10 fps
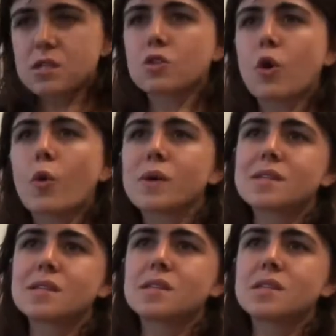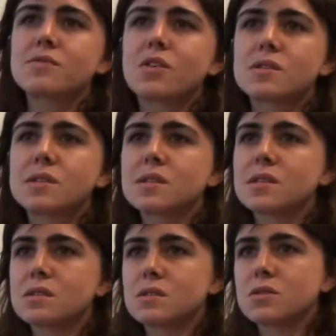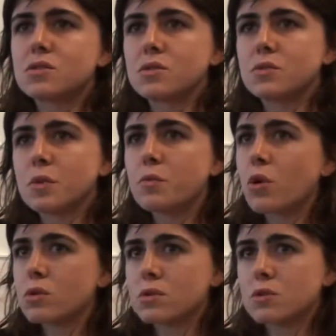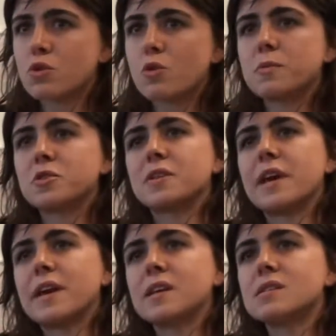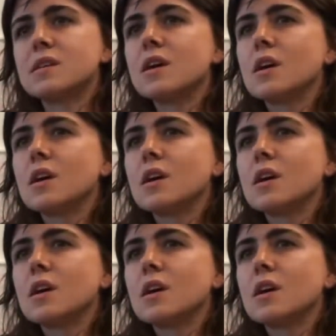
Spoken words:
It's not always easy for a citizen to report on a corruption case.